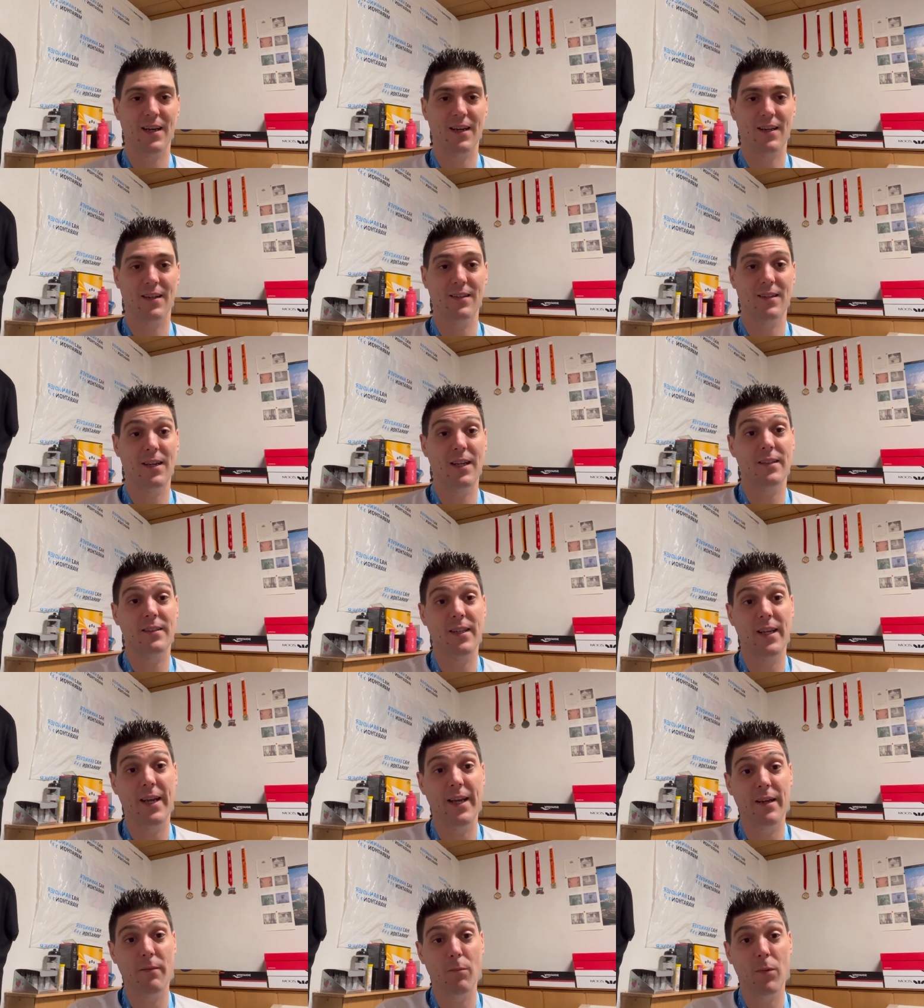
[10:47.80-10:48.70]
Let
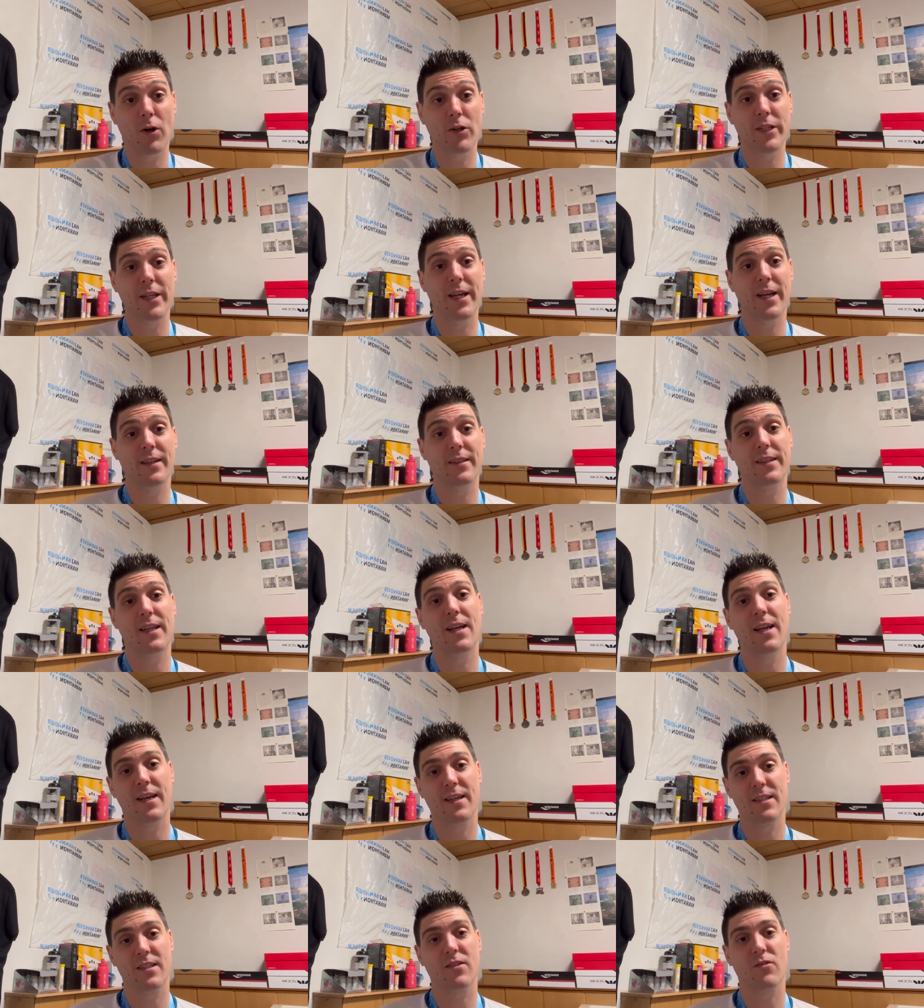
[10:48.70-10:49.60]
the body and the
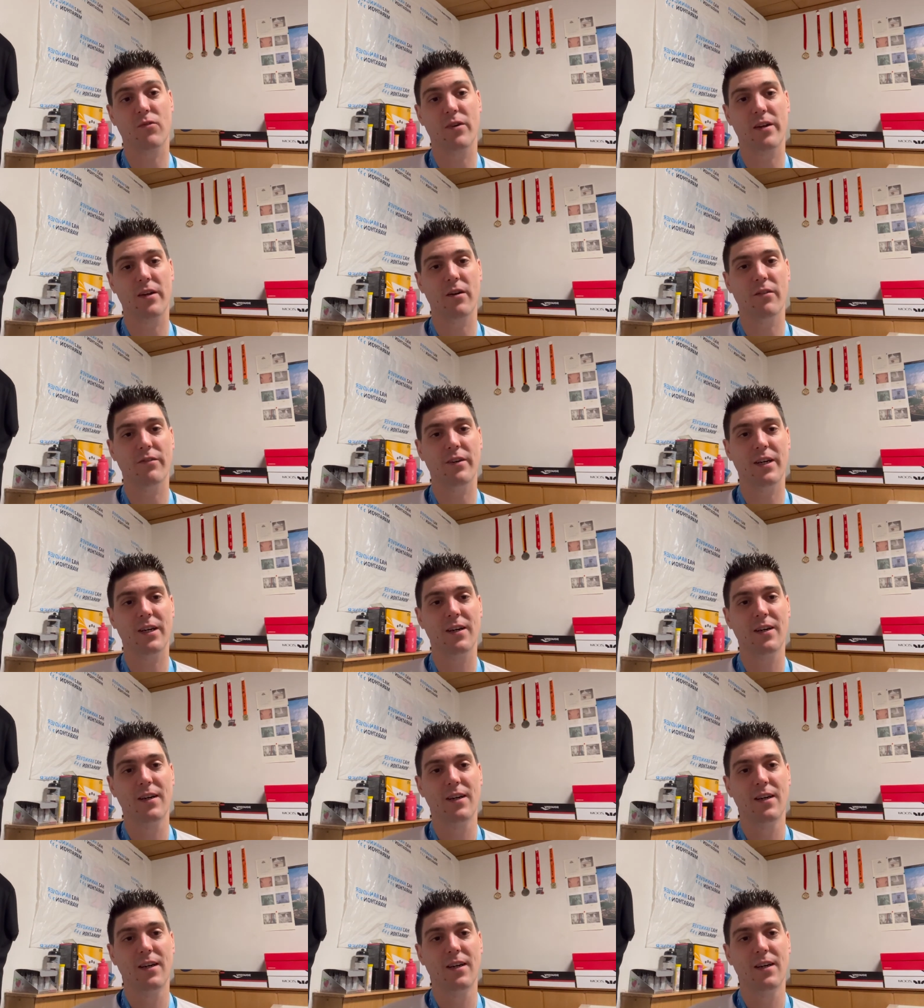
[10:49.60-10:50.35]
legs recover.